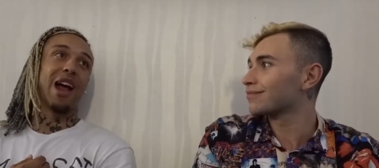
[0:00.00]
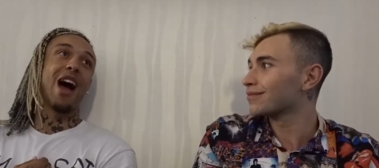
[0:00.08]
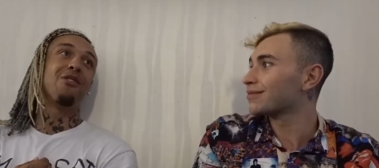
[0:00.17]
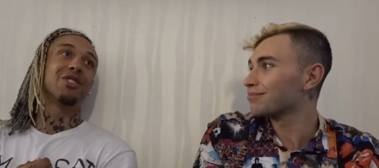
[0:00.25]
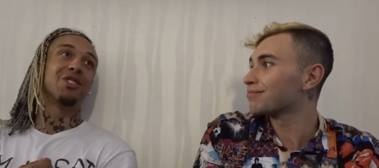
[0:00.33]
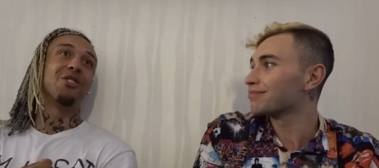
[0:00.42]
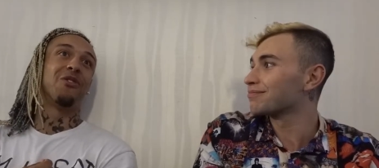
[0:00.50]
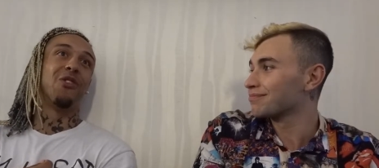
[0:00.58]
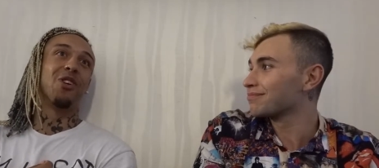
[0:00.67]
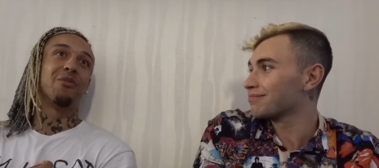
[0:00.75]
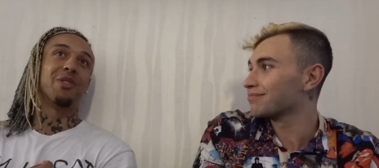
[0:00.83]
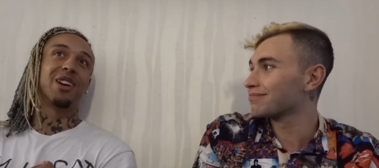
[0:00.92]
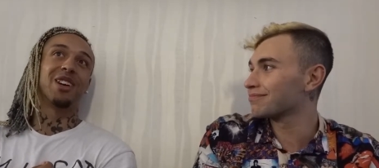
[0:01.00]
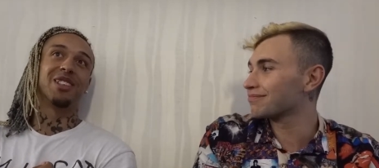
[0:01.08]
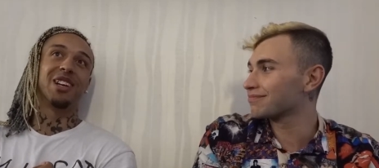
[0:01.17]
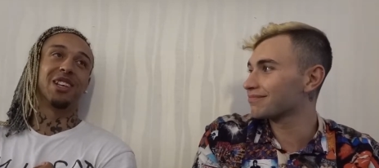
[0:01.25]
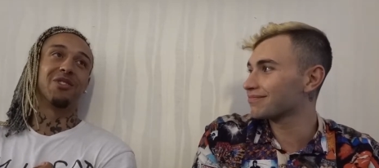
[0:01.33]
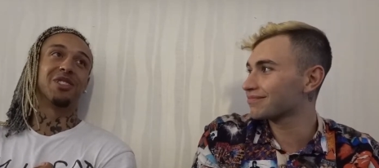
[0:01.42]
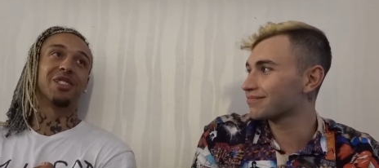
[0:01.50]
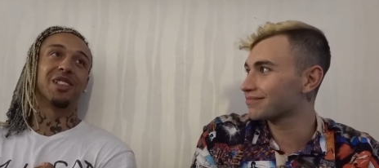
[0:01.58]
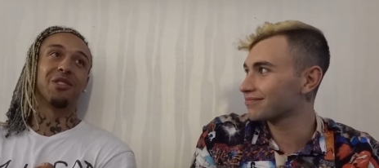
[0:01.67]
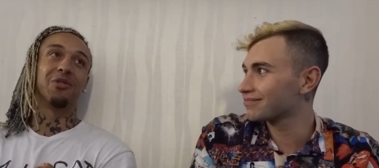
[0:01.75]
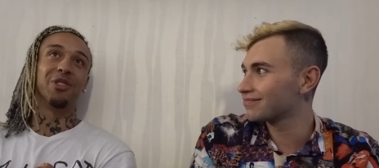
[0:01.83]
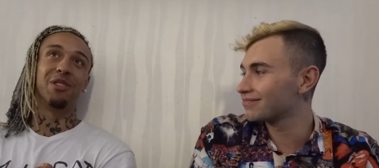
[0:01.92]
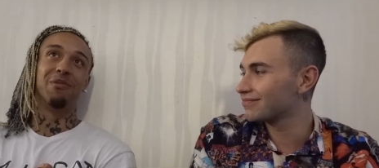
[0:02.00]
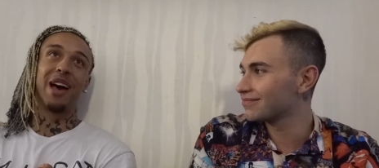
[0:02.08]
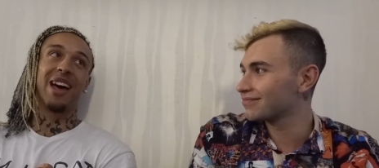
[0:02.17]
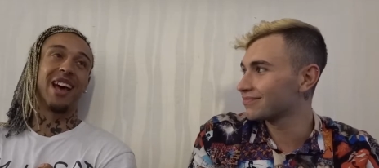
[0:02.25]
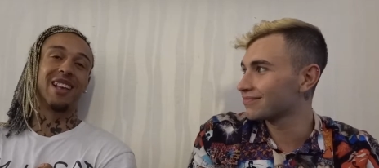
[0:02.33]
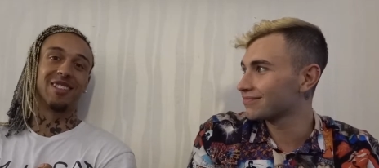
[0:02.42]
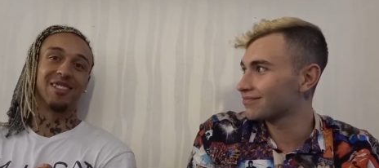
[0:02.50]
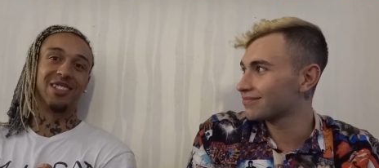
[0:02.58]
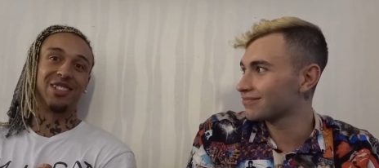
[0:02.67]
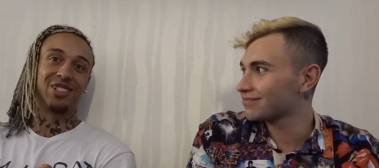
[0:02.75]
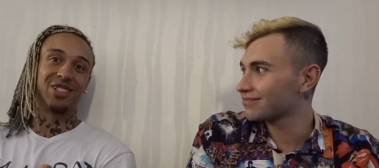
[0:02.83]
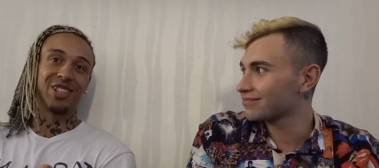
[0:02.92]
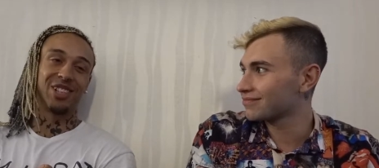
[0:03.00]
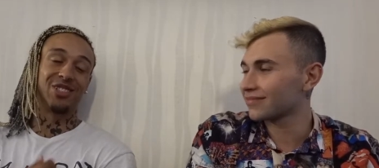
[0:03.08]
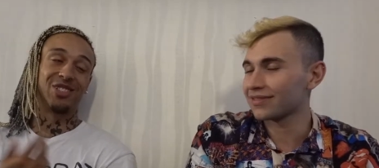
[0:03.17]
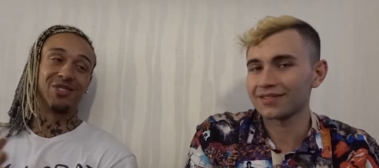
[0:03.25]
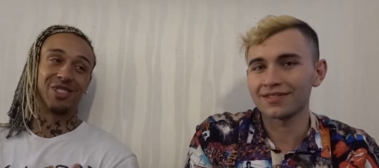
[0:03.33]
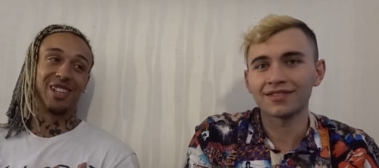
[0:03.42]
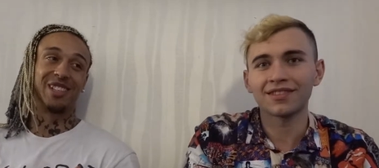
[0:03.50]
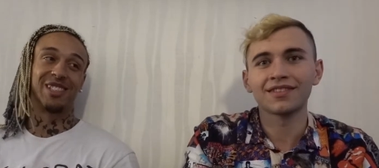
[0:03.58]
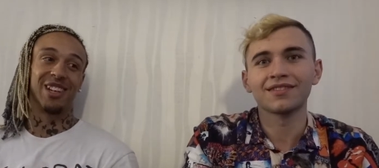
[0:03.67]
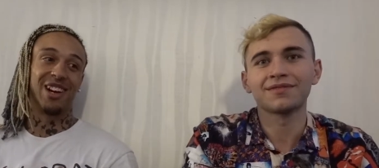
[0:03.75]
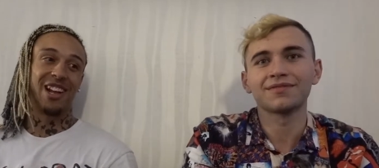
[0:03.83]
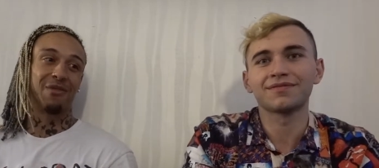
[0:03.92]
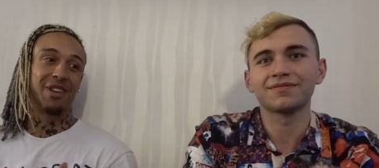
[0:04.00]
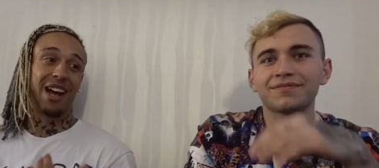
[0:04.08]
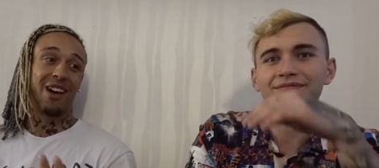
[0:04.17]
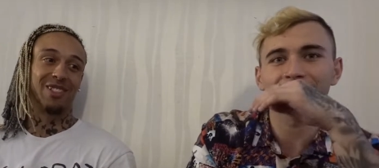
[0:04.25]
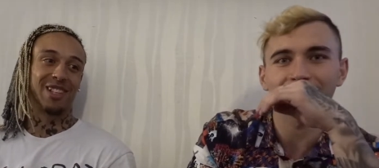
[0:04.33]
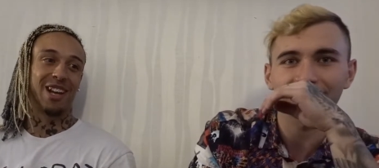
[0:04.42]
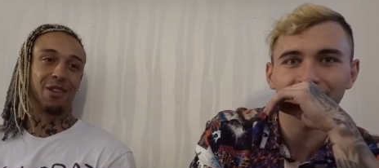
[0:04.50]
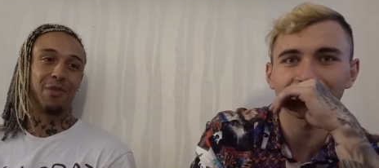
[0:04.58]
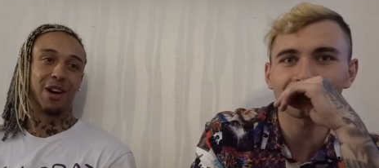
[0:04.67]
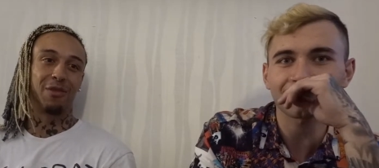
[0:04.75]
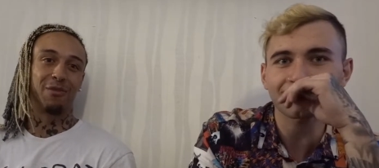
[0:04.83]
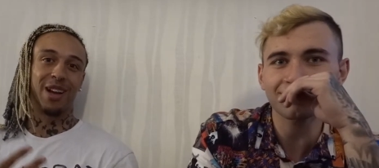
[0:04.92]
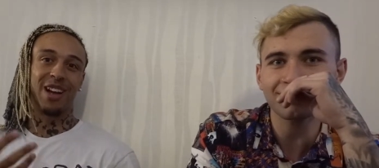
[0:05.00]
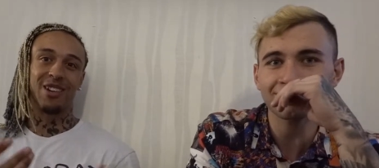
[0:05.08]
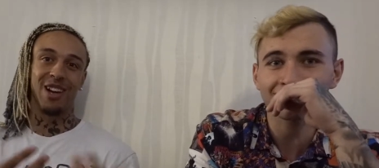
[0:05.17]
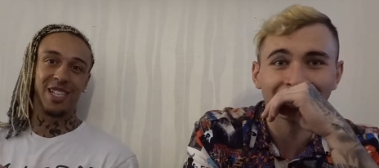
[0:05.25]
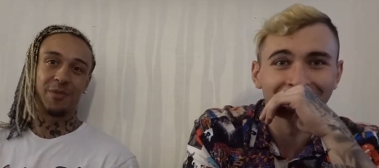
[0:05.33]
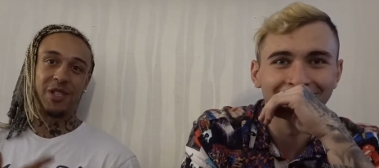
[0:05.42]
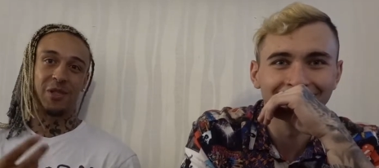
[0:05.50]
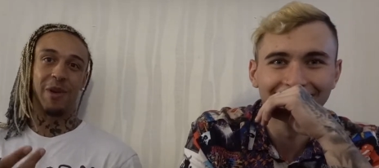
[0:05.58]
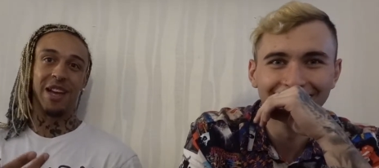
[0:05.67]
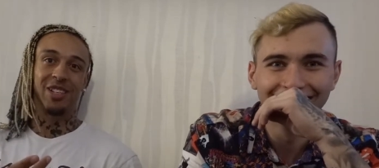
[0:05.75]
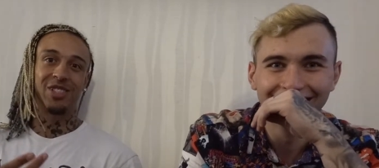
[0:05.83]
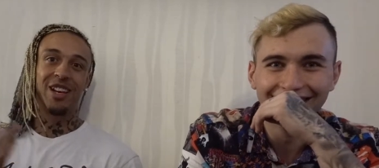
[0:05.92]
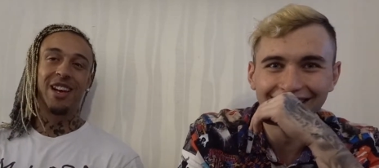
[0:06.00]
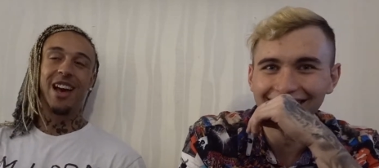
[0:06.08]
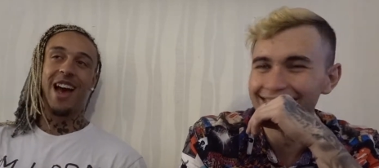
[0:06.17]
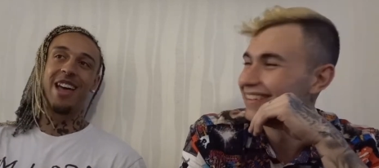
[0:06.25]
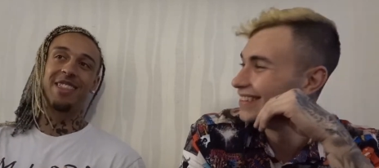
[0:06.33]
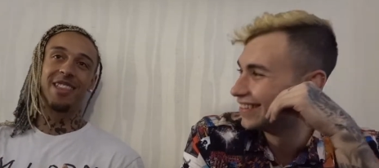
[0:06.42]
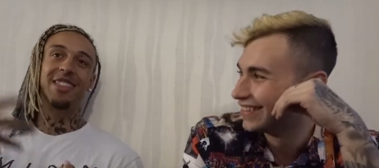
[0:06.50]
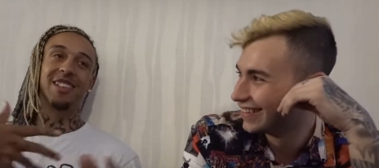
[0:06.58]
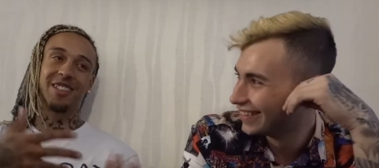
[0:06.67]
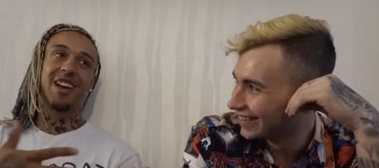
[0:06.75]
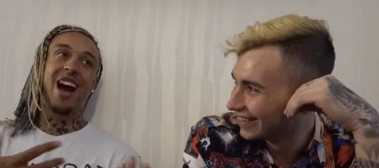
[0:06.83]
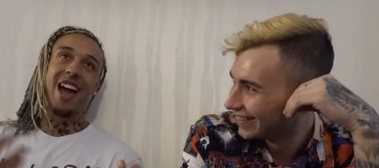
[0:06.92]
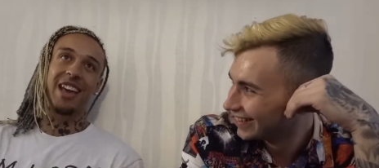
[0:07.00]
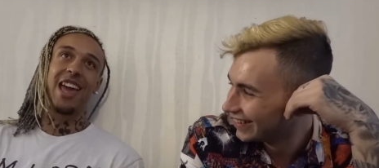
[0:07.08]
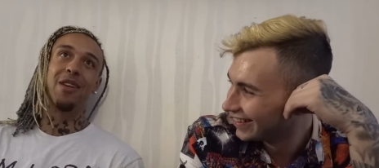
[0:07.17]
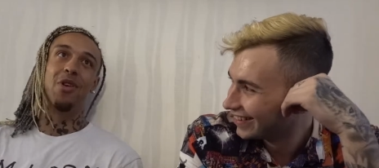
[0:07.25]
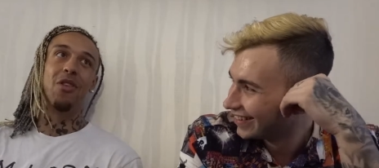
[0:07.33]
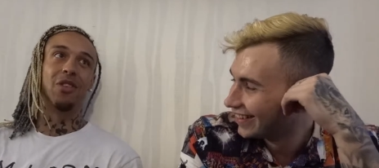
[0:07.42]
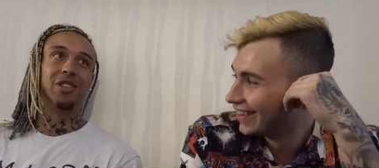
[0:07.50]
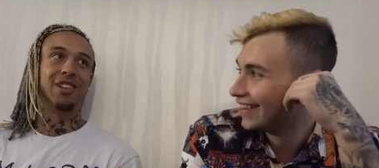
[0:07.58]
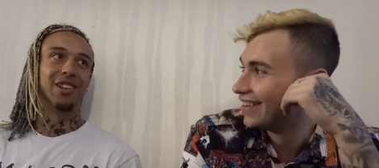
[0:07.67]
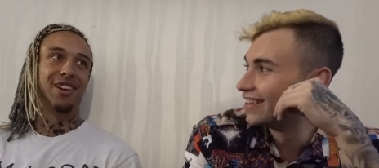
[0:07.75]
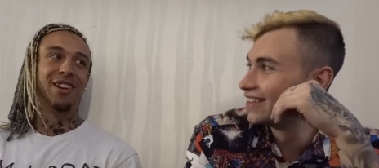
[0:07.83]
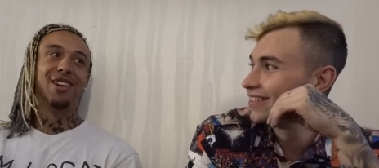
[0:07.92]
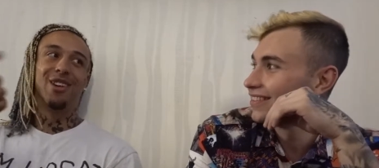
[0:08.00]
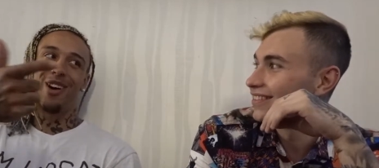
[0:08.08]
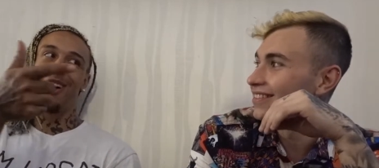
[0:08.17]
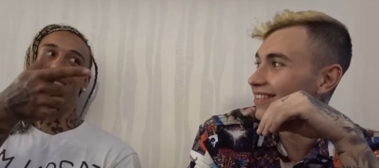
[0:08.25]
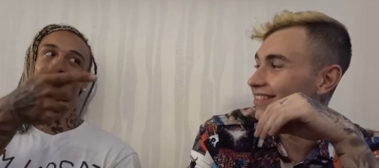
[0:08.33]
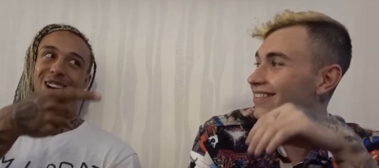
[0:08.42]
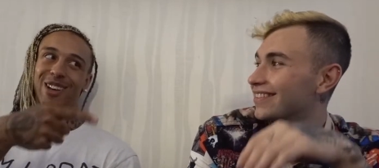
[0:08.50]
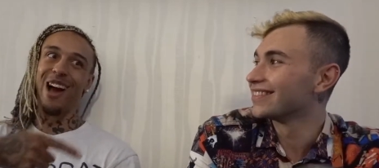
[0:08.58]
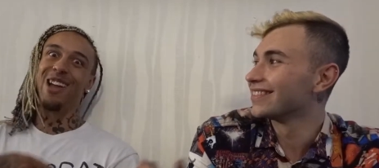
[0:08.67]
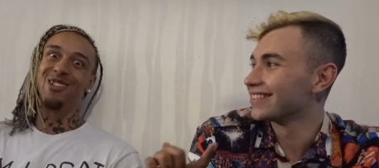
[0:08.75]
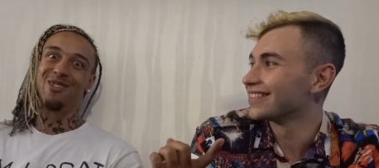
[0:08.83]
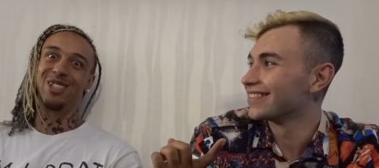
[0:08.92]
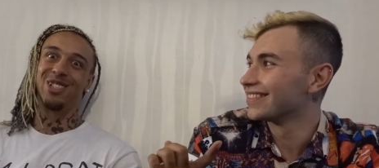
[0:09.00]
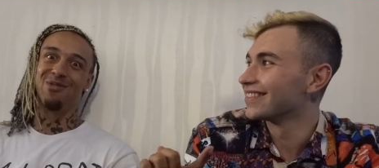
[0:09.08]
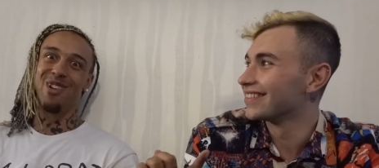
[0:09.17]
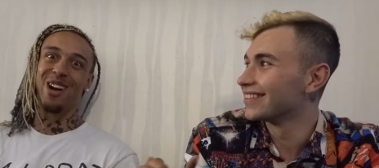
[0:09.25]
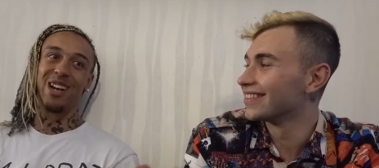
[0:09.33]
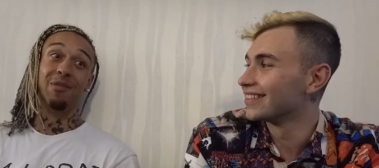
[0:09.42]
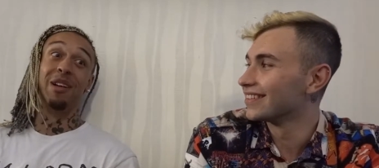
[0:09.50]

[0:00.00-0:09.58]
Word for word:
Speaker 1: I was all for it because like there was this like really badass Latina chick and she was like staring at me and I was kind of about it, but I didn't know how to speak Spanish. And then this guy came over and he's like, "Oh, I know where she works," and I'm